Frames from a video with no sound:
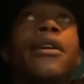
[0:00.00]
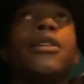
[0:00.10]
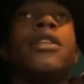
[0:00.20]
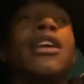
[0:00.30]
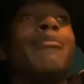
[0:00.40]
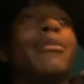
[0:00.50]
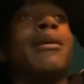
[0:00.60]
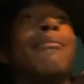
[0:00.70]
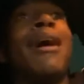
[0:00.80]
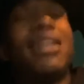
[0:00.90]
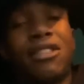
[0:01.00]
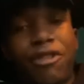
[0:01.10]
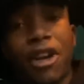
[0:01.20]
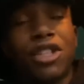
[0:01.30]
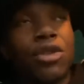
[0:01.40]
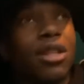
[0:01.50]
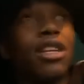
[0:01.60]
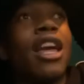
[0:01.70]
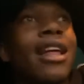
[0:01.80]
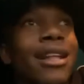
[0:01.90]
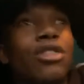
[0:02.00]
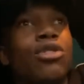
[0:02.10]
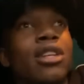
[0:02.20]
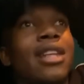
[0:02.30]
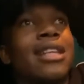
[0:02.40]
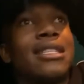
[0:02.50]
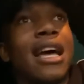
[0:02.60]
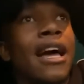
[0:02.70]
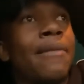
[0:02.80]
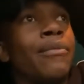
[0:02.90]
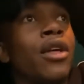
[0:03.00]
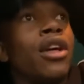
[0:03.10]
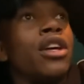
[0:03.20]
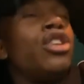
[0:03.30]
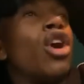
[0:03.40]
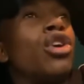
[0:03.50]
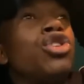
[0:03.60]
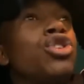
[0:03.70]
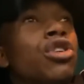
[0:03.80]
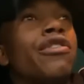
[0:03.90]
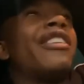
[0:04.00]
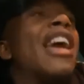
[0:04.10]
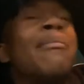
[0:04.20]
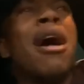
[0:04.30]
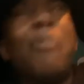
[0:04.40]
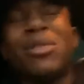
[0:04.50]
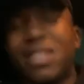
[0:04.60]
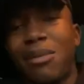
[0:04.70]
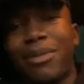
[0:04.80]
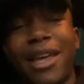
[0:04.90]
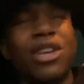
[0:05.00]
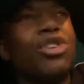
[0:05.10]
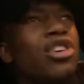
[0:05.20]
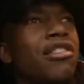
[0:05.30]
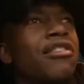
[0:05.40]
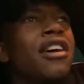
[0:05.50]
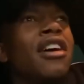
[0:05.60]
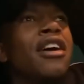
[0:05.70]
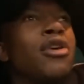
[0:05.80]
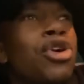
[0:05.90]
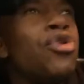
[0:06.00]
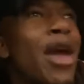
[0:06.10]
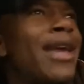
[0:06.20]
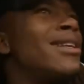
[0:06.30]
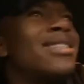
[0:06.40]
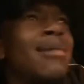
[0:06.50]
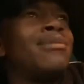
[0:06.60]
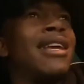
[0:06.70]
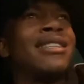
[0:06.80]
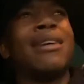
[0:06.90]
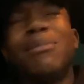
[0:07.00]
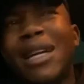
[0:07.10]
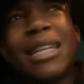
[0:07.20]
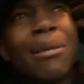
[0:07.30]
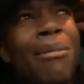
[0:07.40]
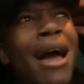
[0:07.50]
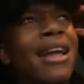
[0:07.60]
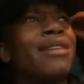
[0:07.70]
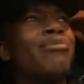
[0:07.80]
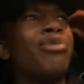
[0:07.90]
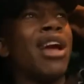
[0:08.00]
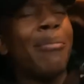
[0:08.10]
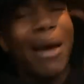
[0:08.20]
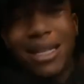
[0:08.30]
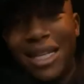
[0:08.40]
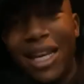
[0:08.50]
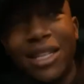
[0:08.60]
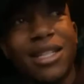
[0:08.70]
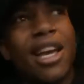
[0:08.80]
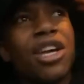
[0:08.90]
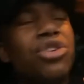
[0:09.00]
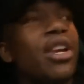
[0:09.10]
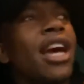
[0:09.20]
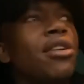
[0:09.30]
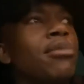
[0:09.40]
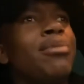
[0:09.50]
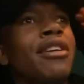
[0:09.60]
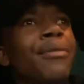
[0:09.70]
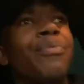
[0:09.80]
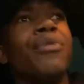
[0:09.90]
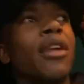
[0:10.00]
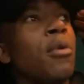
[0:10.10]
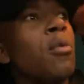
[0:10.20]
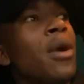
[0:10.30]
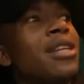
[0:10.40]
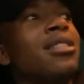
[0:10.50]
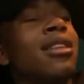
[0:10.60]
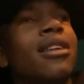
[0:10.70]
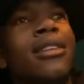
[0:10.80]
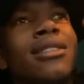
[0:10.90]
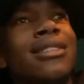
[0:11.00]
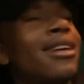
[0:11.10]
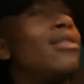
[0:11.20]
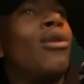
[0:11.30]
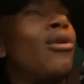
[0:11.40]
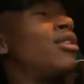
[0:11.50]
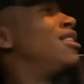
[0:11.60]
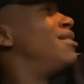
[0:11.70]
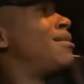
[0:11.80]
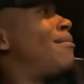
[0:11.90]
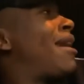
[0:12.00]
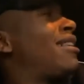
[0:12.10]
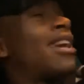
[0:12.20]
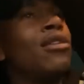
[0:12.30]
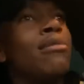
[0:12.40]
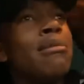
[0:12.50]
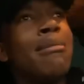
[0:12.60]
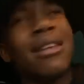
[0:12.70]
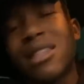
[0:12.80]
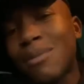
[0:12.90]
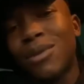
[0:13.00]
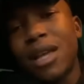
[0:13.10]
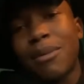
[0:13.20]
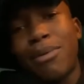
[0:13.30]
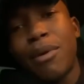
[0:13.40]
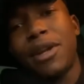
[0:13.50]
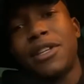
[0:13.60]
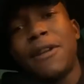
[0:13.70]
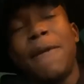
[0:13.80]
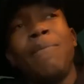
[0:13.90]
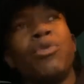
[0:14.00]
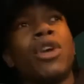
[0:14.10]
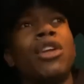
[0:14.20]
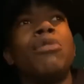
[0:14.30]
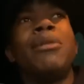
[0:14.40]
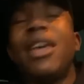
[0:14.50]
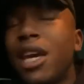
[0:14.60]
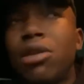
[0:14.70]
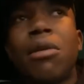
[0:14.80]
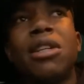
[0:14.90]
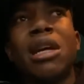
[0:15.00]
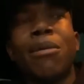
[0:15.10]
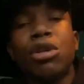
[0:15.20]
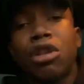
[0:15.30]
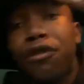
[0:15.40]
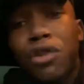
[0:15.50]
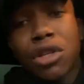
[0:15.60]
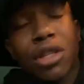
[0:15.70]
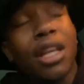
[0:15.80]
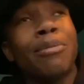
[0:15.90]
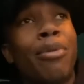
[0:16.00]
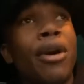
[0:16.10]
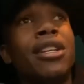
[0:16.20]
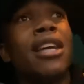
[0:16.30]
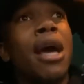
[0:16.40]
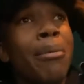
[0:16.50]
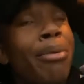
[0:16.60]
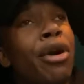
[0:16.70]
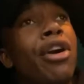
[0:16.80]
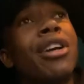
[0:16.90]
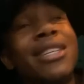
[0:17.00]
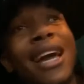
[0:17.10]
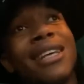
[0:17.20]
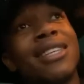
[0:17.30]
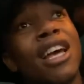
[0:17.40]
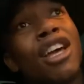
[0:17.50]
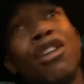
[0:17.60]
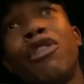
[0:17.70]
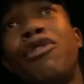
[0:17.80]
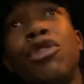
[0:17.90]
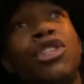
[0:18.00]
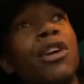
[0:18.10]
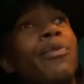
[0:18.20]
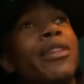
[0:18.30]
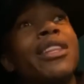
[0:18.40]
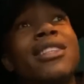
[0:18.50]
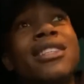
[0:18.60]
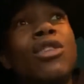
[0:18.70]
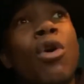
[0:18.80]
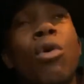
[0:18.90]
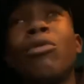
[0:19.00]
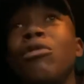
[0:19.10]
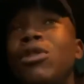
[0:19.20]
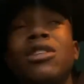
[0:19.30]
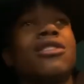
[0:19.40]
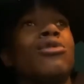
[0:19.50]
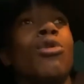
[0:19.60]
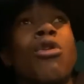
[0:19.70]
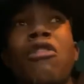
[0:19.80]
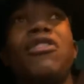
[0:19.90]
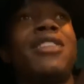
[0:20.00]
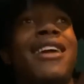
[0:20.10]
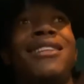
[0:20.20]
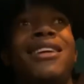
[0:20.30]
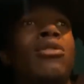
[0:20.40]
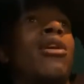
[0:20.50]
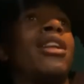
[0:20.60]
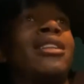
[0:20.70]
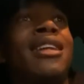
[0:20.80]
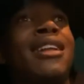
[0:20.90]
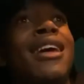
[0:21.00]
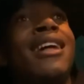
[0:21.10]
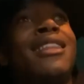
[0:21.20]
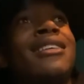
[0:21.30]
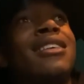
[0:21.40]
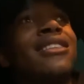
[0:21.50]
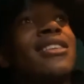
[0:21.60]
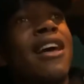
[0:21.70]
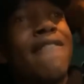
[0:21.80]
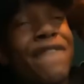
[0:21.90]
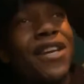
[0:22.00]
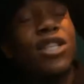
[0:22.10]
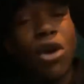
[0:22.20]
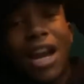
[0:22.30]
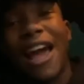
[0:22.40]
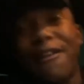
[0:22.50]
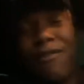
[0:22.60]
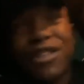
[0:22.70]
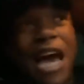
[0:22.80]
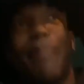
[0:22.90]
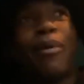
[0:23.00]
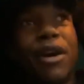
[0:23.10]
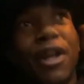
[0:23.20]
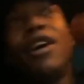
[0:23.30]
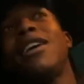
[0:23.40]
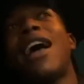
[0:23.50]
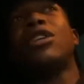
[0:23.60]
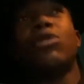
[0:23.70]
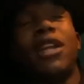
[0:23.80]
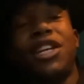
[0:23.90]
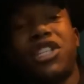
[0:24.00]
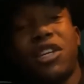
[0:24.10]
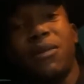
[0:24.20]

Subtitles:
their minds fresh. So during that time, you should have came up with something. You should have created something in the mind. Bring up ideas. You cannot be wasted, or the mind cannot be messed up to that point. You cannot be ignorant about your future to that point. Prioritize your future. This is no COVID-19 quarantine. This is fix your life type of isolation.